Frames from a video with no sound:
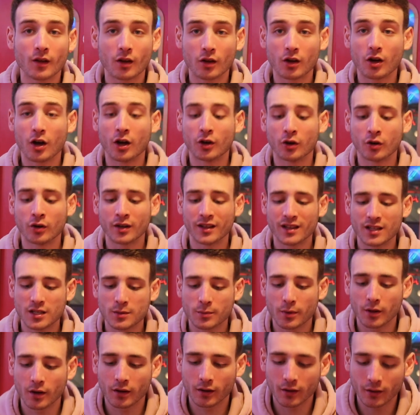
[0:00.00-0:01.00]
going on in this
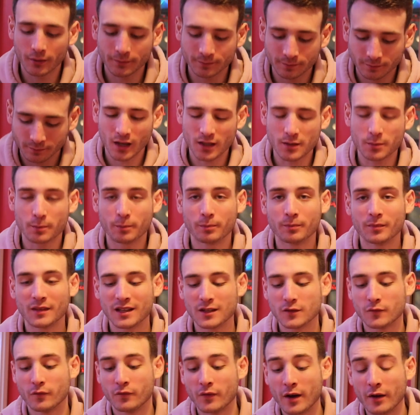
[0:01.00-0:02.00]
burger.
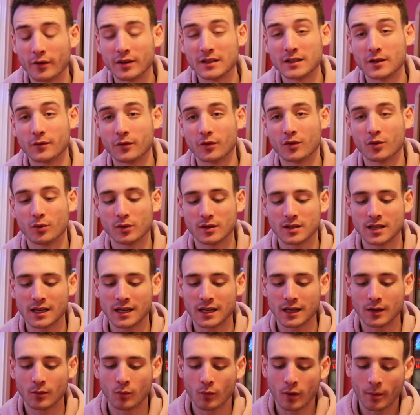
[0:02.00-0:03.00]
It's very difficult to
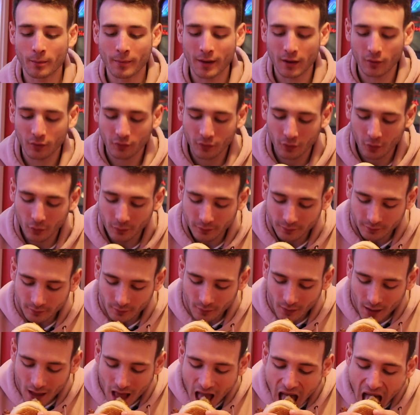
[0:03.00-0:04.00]
eat in one mouthful.
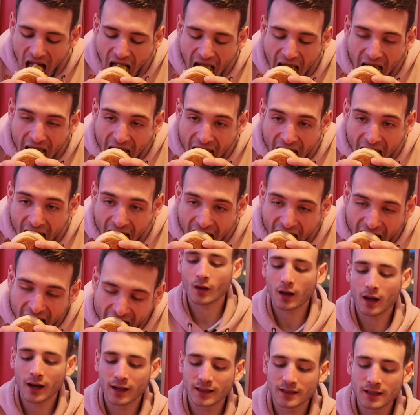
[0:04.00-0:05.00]

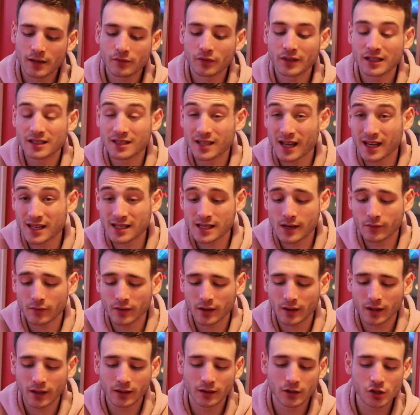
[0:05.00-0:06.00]
I can definitely taste
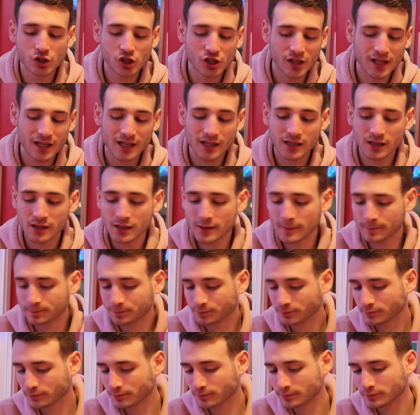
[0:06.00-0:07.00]
everything, the cheese,
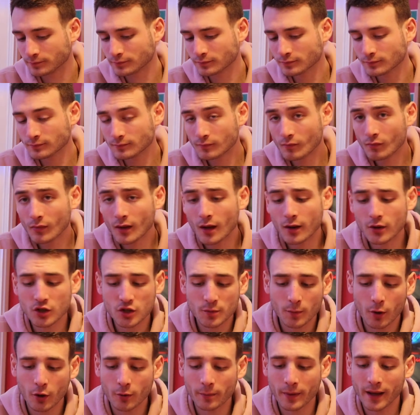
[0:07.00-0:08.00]

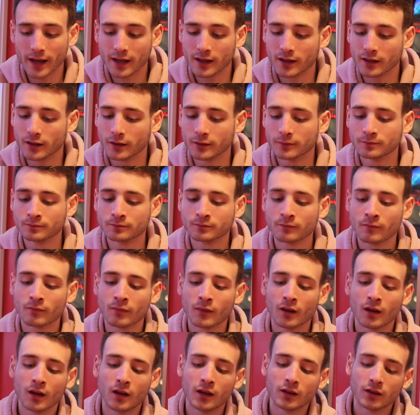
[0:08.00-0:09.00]
smoked bacon,
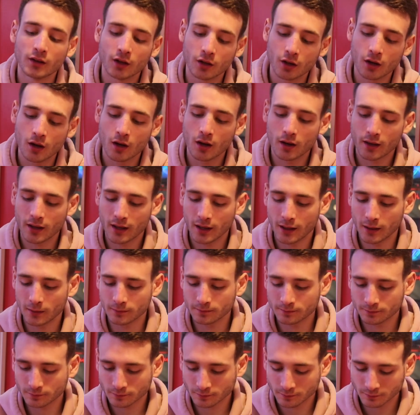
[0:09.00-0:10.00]
the
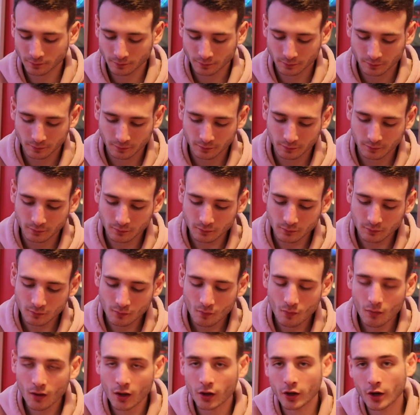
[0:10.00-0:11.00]
gherkin.
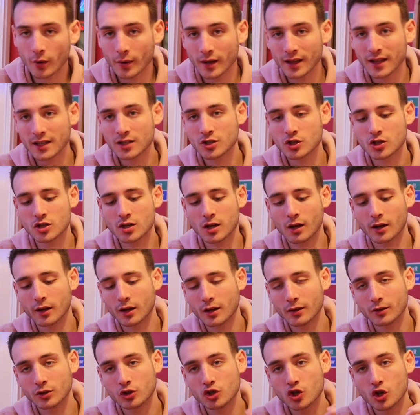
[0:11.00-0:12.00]
In a way, there's just like
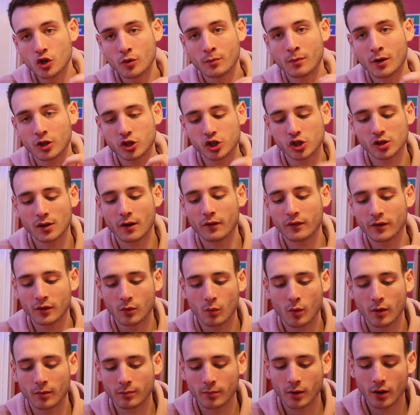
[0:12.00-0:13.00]
too much stuff in one